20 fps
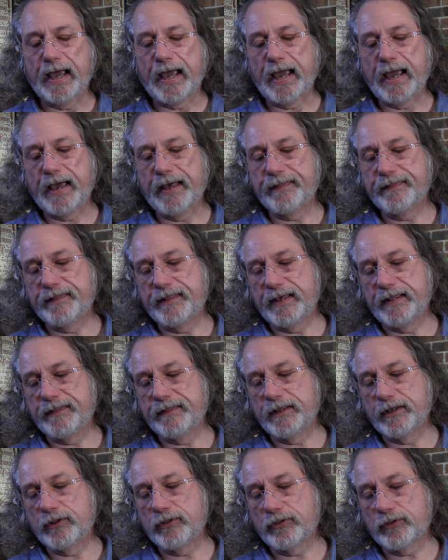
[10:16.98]
and then
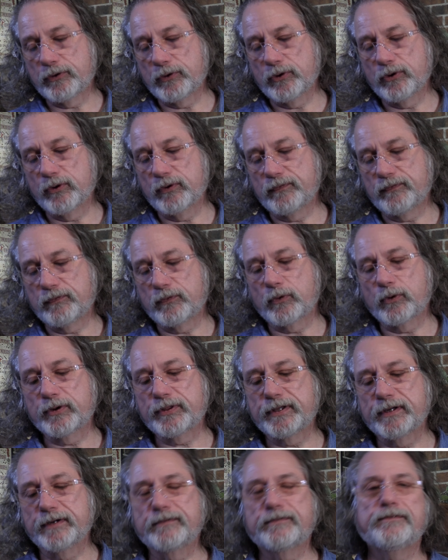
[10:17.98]
the third,
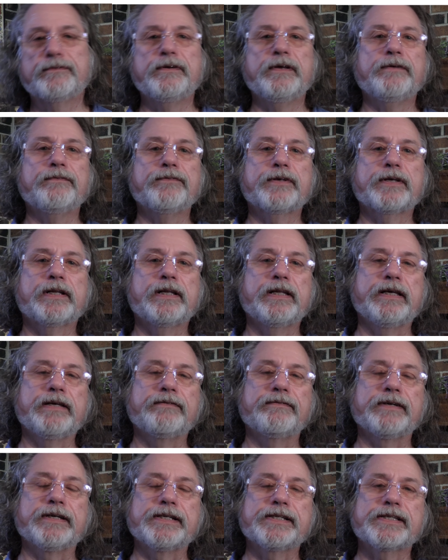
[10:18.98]
fourth, and fifth
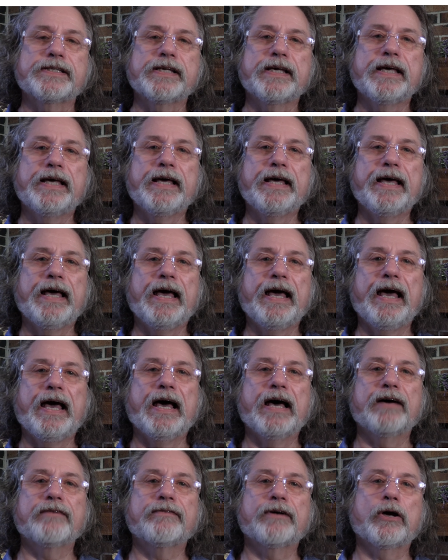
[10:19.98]
Clivis
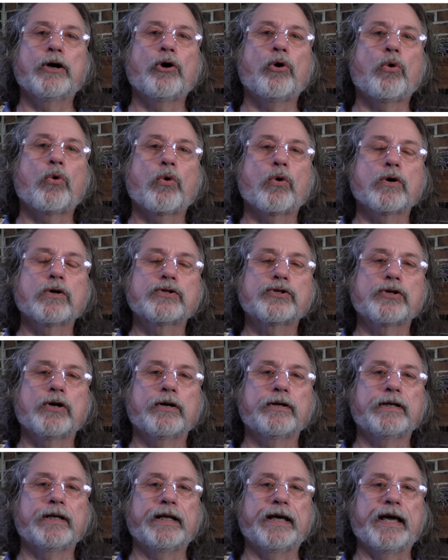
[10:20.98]
have a
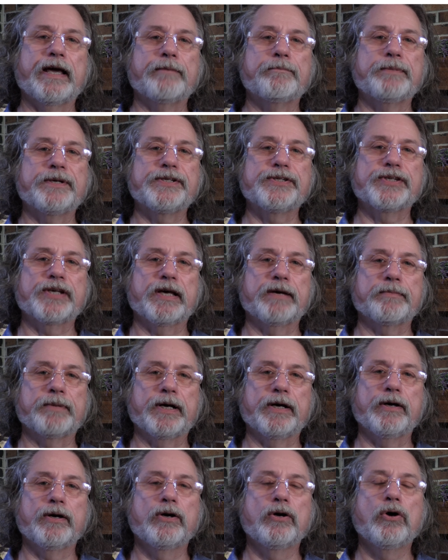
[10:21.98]
horizontal
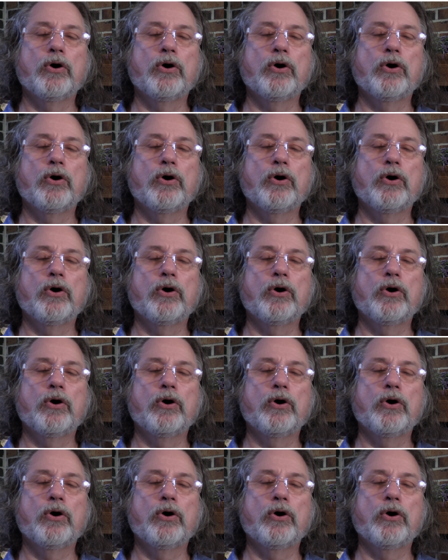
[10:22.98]
epizema